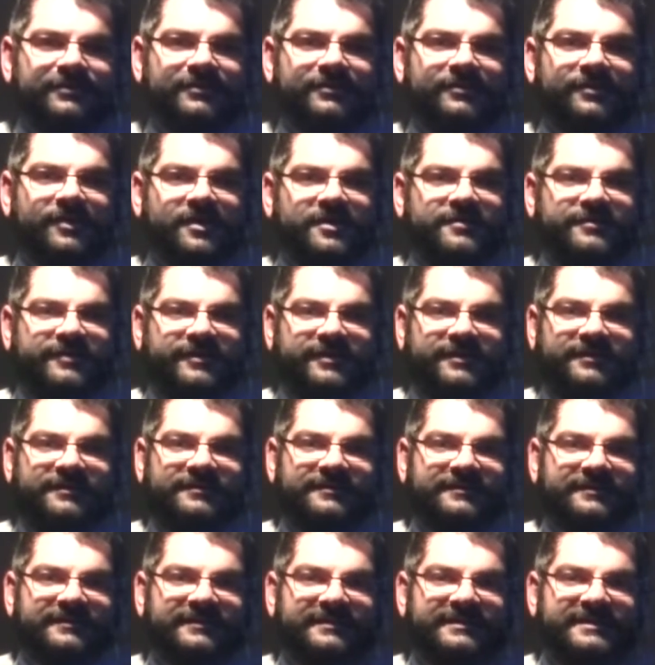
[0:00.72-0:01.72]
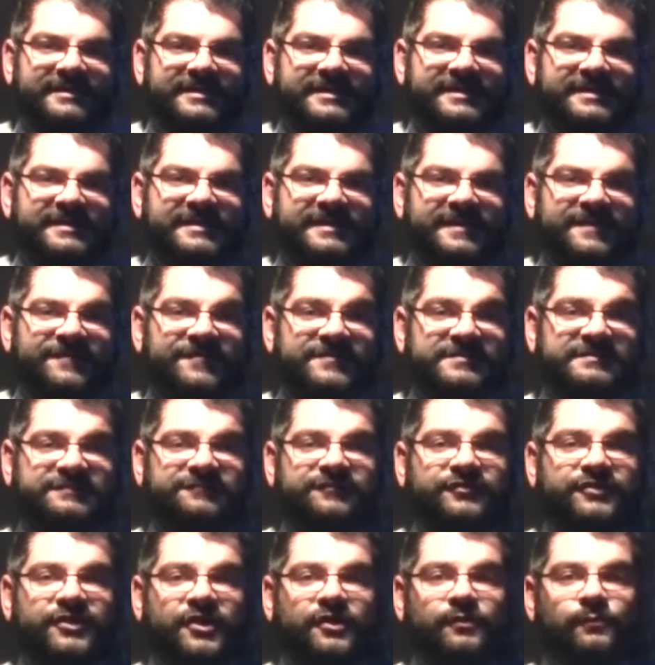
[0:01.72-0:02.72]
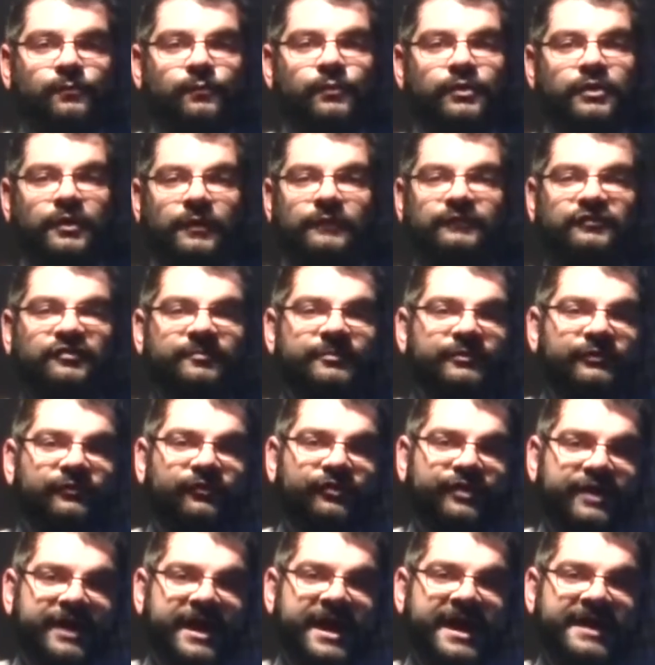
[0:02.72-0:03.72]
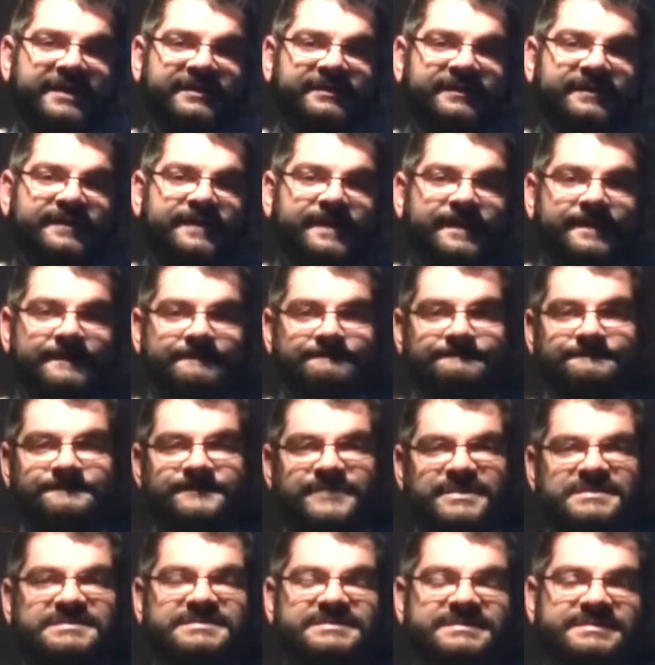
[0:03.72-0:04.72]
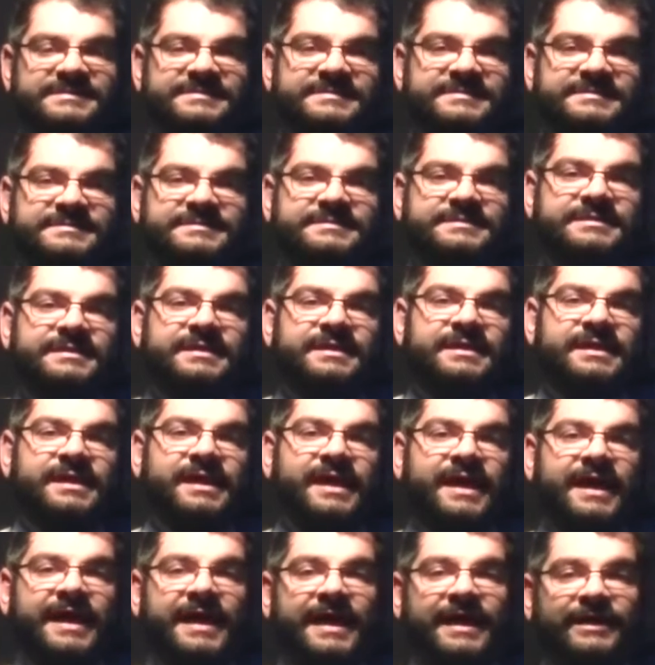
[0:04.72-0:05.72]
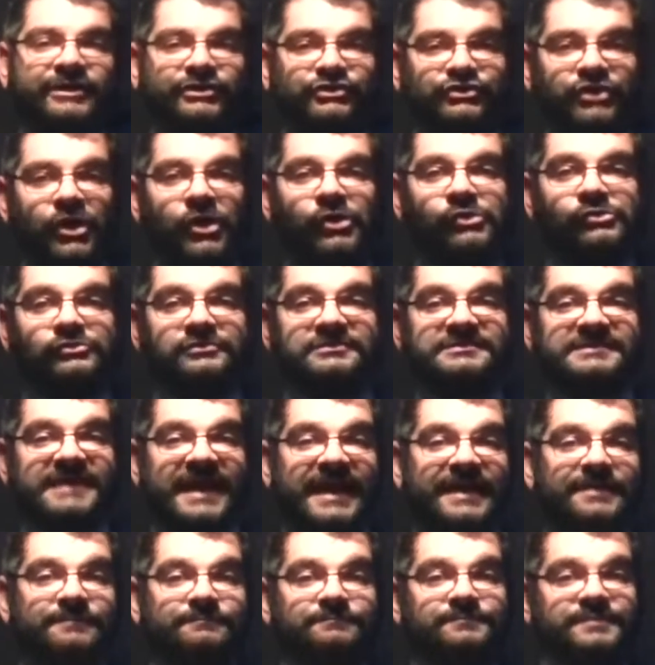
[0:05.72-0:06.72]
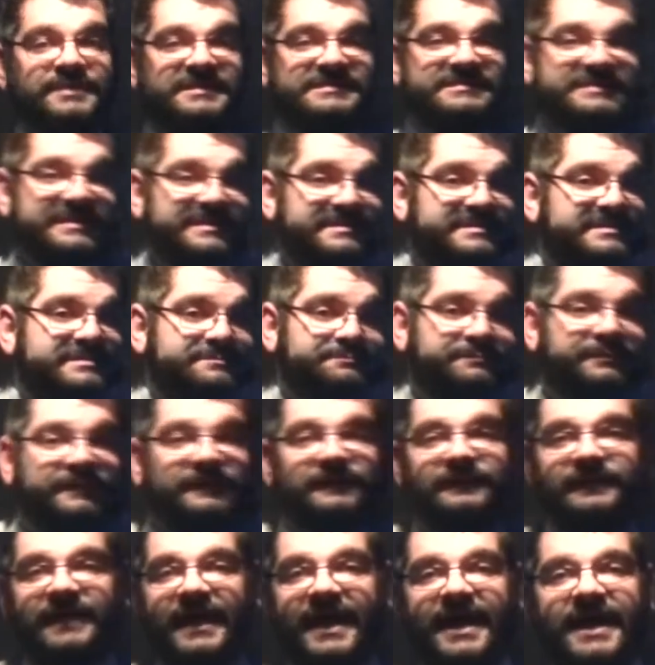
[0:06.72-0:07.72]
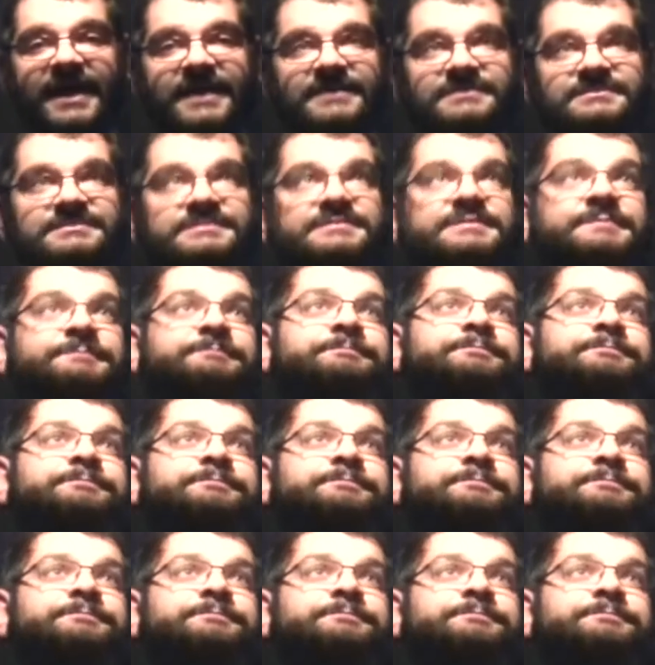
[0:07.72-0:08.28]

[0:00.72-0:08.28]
Hi there. In this video, we're going to be looking at business goals and business plans.